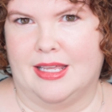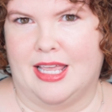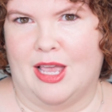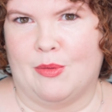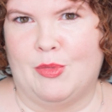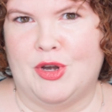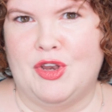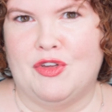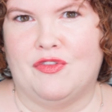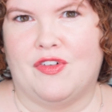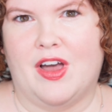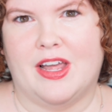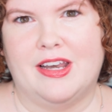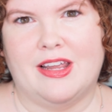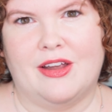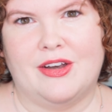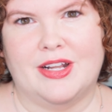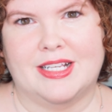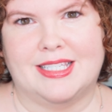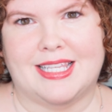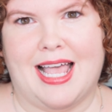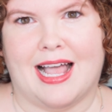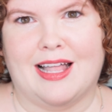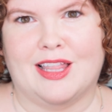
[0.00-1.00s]
And when you find
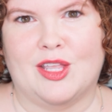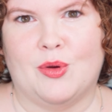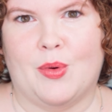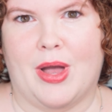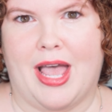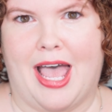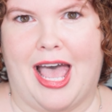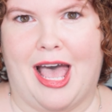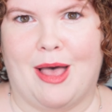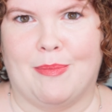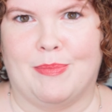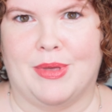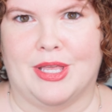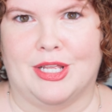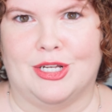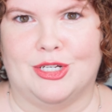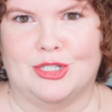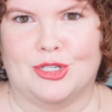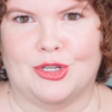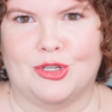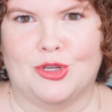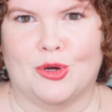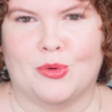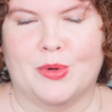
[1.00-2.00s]
out exactly what
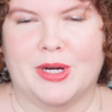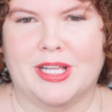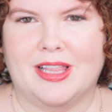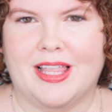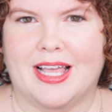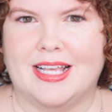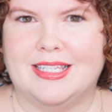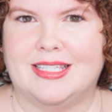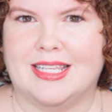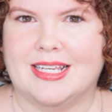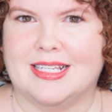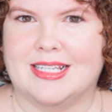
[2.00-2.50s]
happened, you'll realize